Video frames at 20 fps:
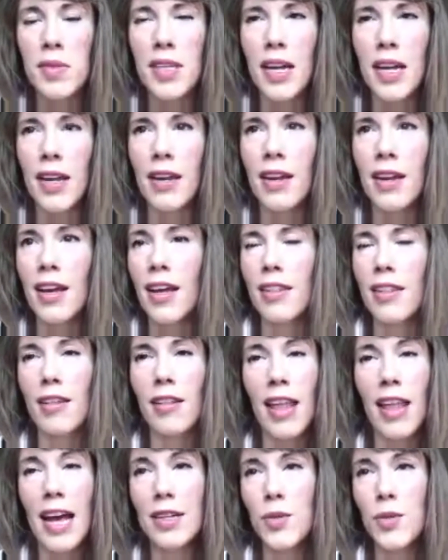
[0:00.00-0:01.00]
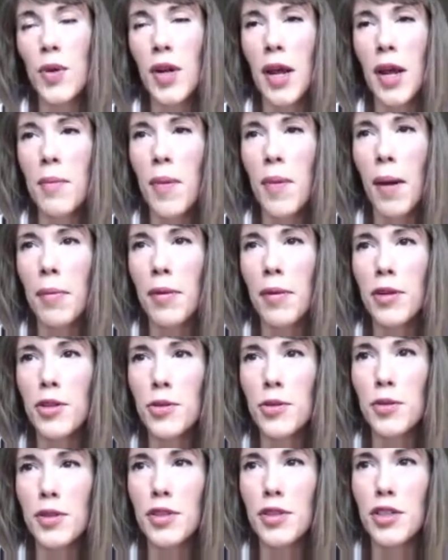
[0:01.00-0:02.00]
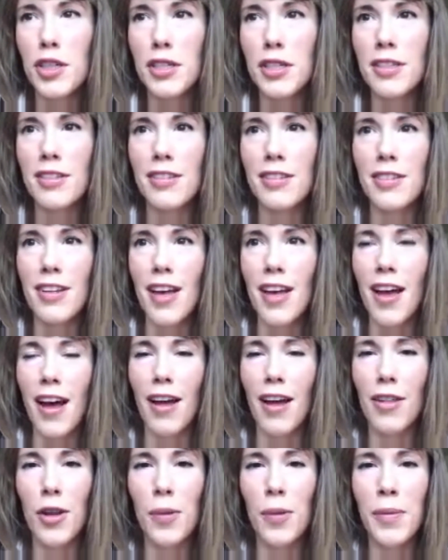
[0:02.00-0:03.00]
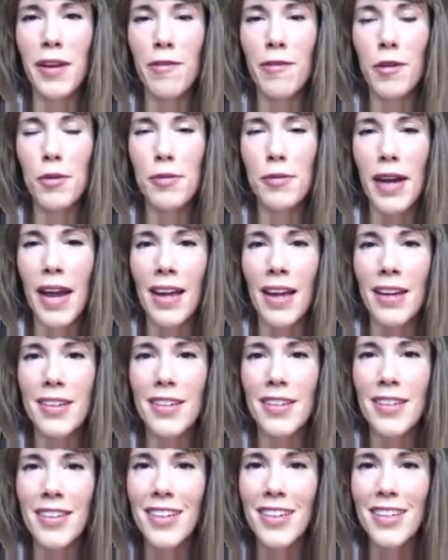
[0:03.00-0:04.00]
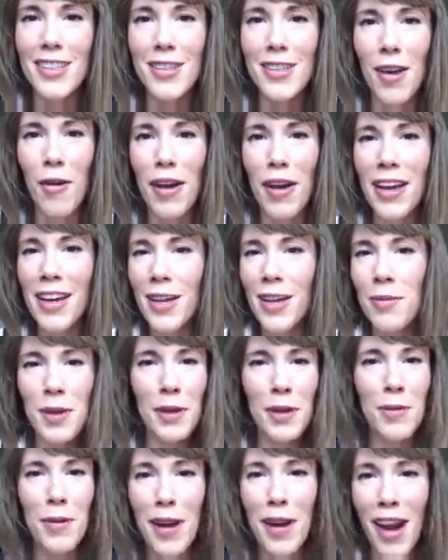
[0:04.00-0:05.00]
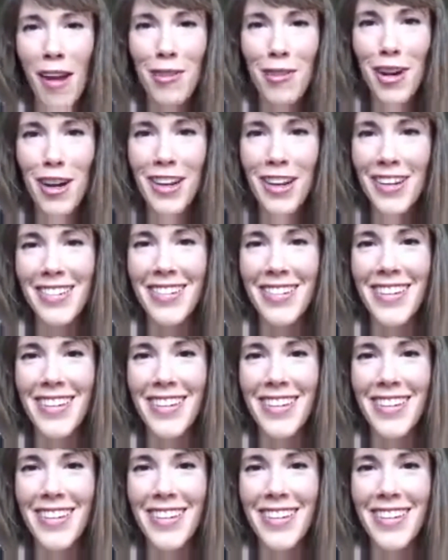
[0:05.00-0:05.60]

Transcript: And the last one I published was just a little bit of a rant. So it can be whatever.